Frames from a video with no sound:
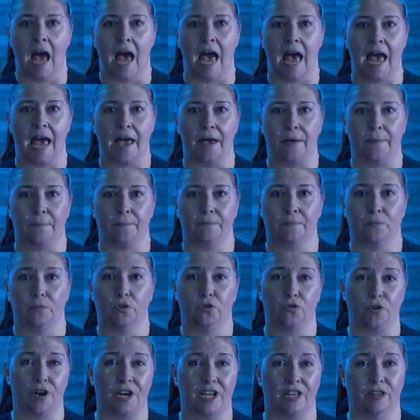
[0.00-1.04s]
Um,
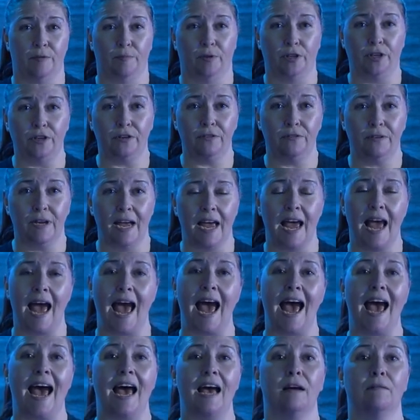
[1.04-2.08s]
joining the Blue,
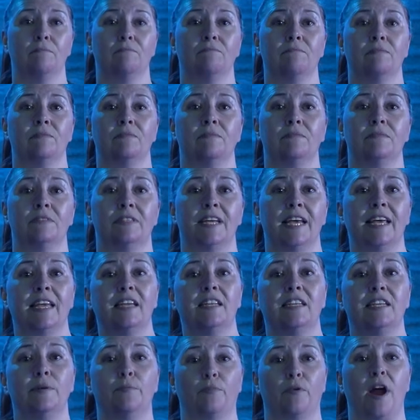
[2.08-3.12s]
um, Take
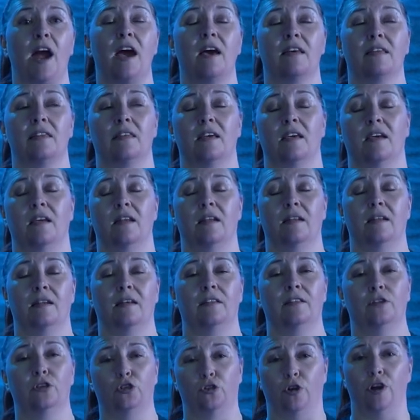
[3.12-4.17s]
a deep breath and
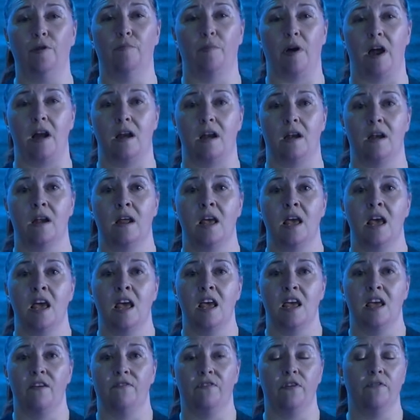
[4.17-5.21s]
hit the join button.
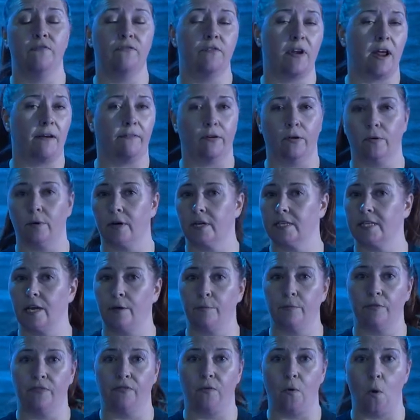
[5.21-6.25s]
If you've never worked
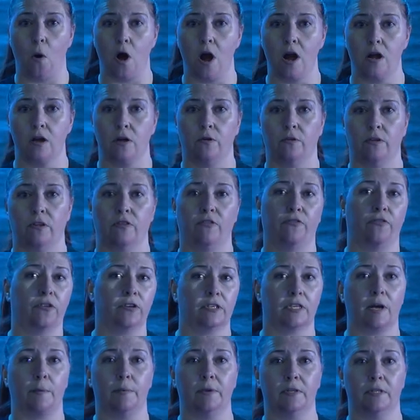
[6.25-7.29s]
out before, I know that the
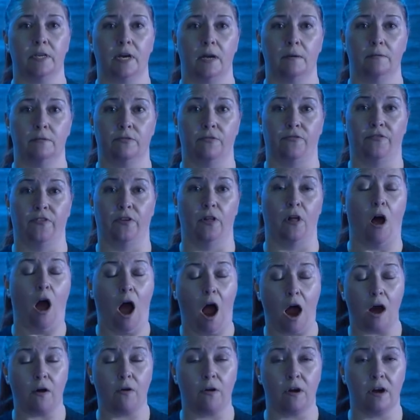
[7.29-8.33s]
first couple of times will feel
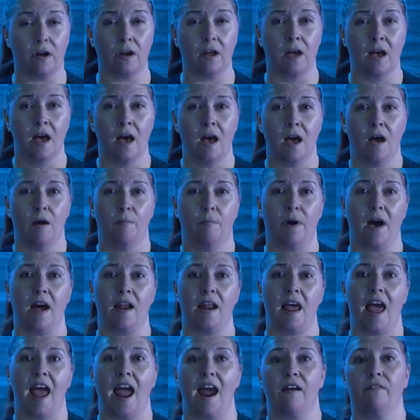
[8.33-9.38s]
awkward,
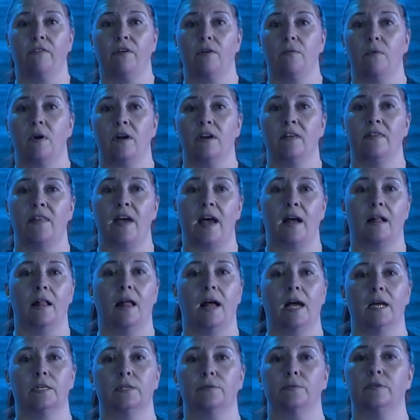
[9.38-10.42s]
but everyone in that
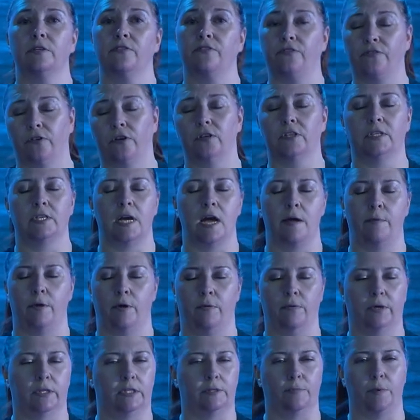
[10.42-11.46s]
class was a first
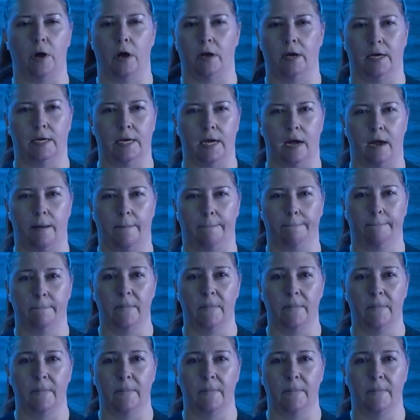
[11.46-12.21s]
timer once upon a time.